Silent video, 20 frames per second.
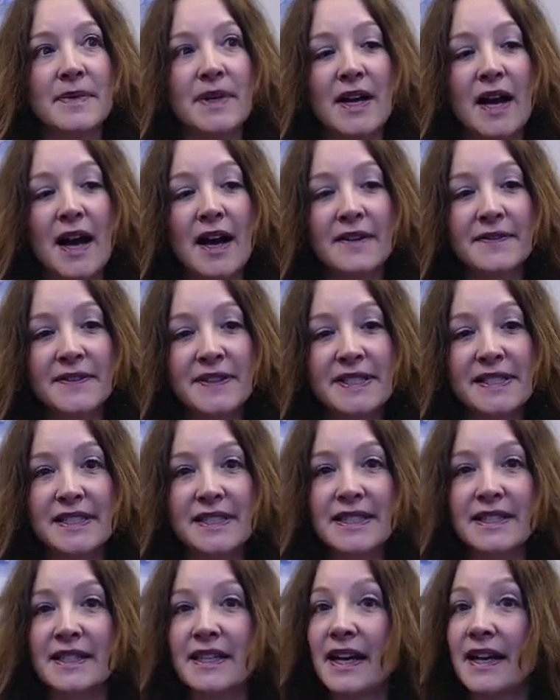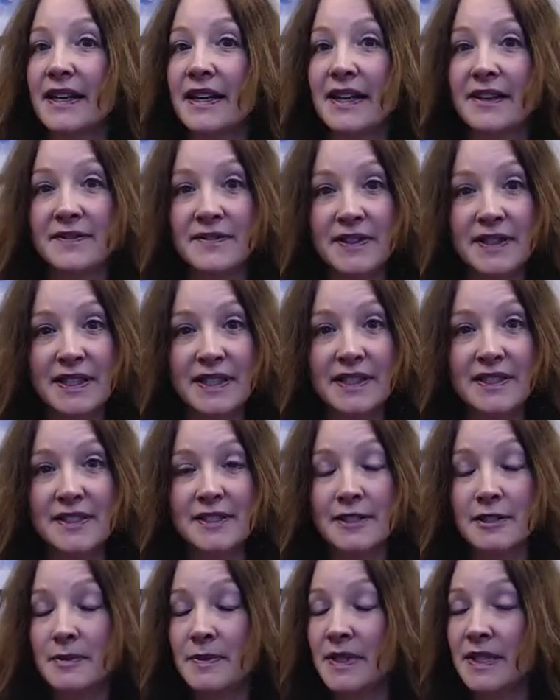Obviously, not everything is
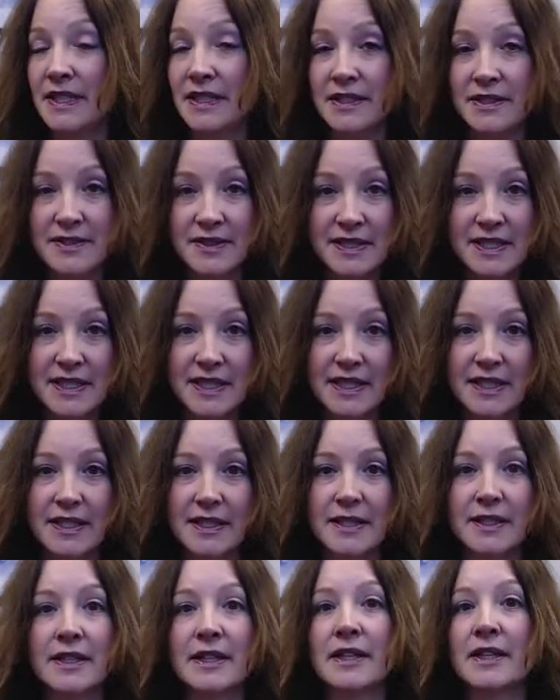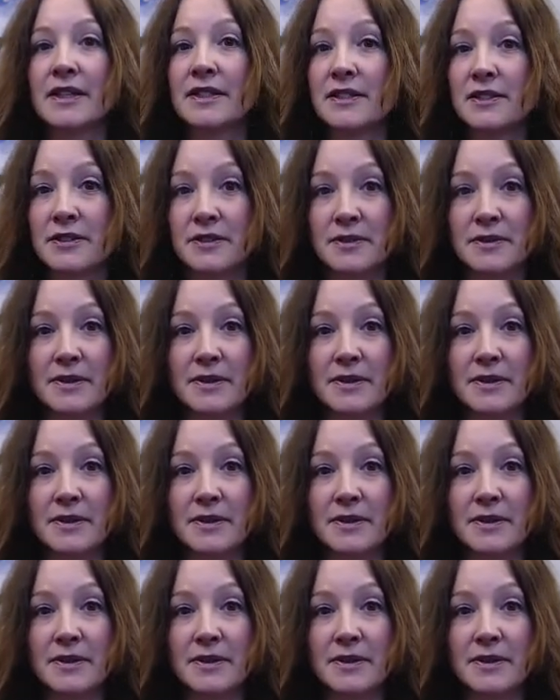going to be interesting to